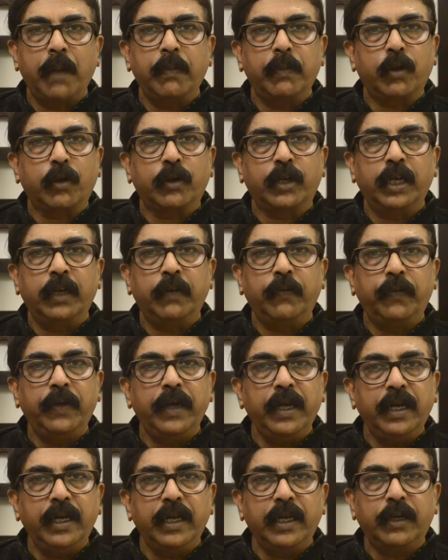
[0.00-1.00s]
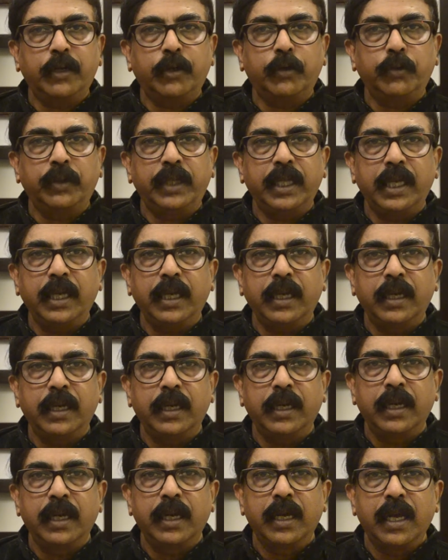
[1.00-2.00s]
am not inferior to thee,
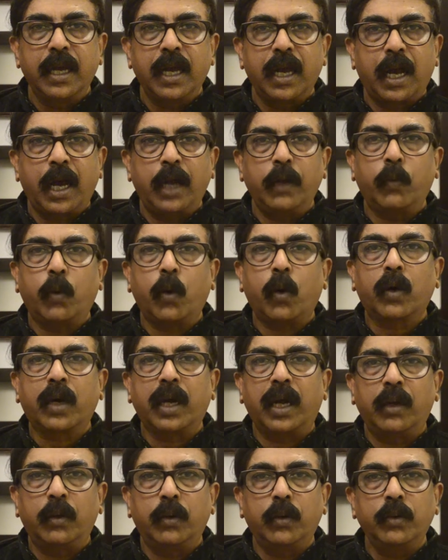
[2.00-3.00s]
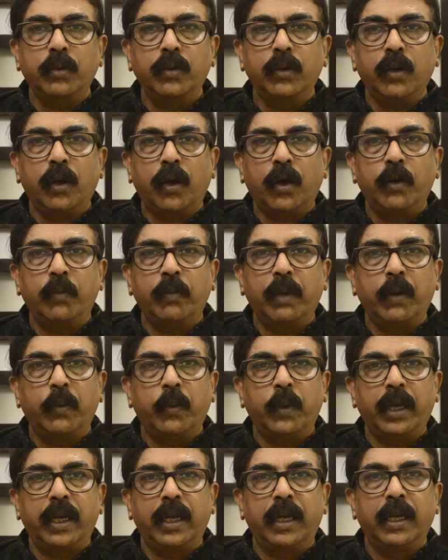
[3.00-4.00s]
I walk alone on my
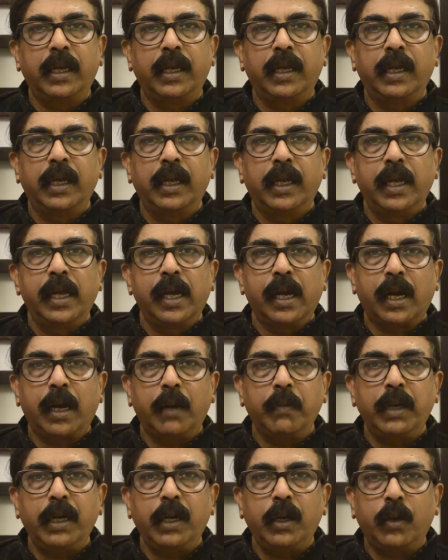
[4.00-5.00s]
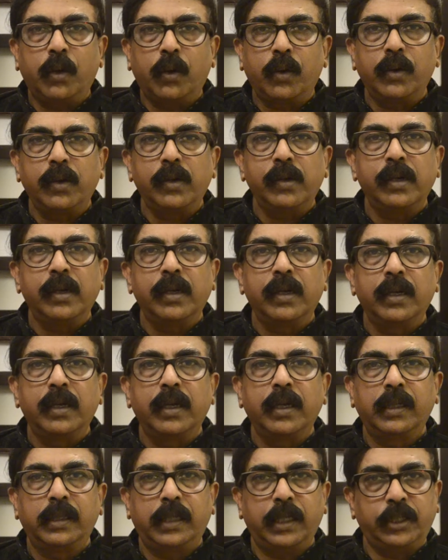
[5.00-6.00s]
way, Chameleon,
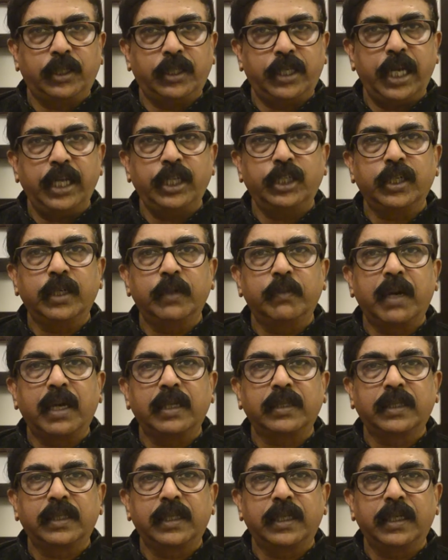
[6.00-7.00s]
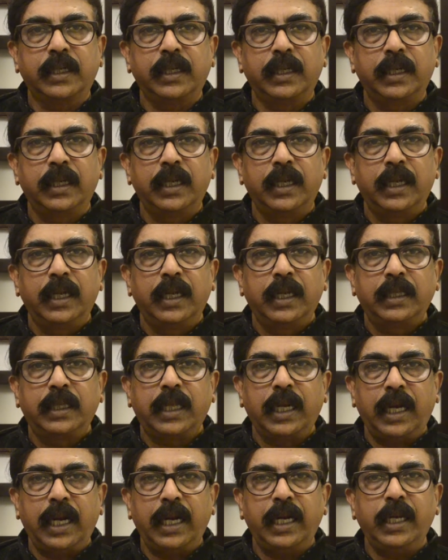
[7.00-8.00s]
The Station Master, The
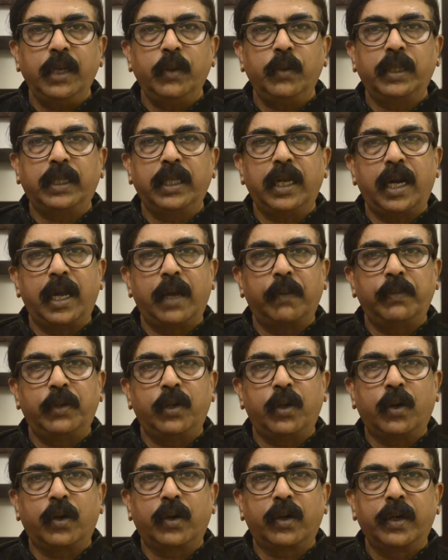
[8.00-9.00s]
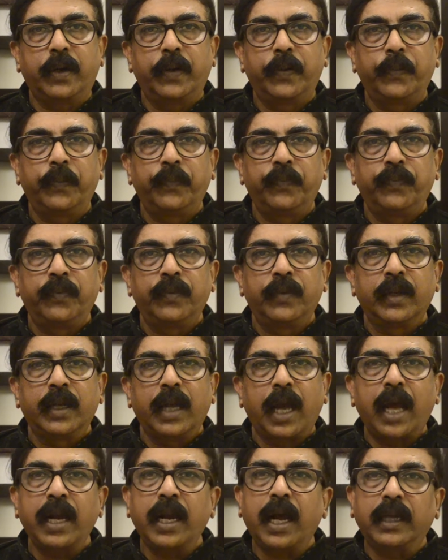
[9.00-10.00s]
Lady with a Lapdog,
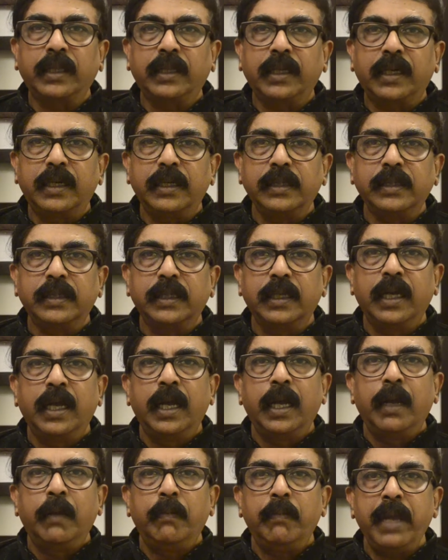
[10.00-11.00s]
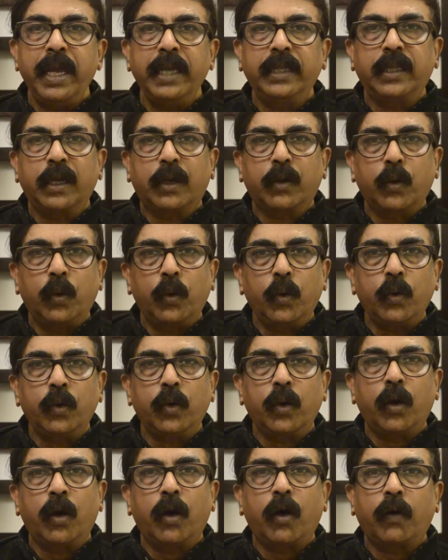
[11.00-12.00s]
and others make the
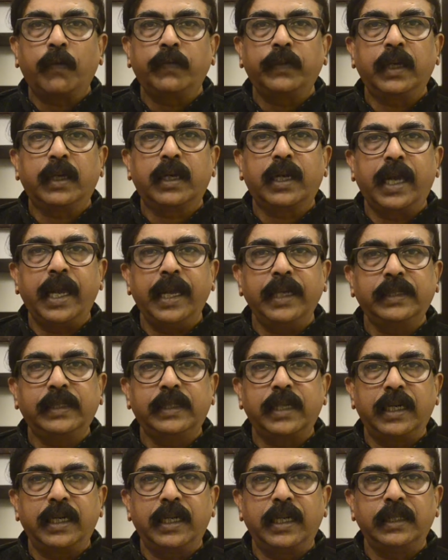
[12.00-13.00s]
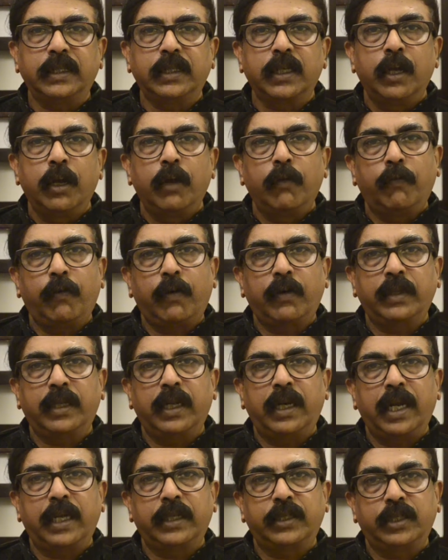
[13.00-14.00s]
core of the case studies for the
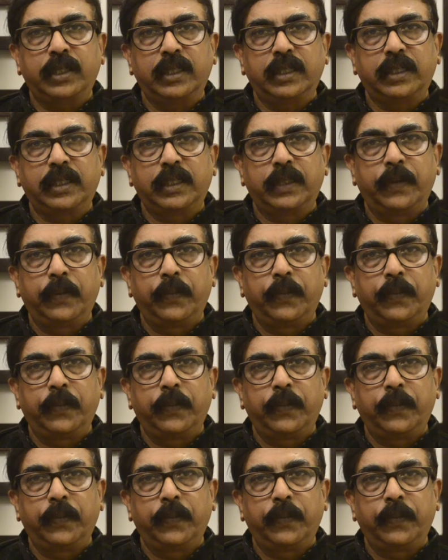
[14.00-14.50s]
lectures.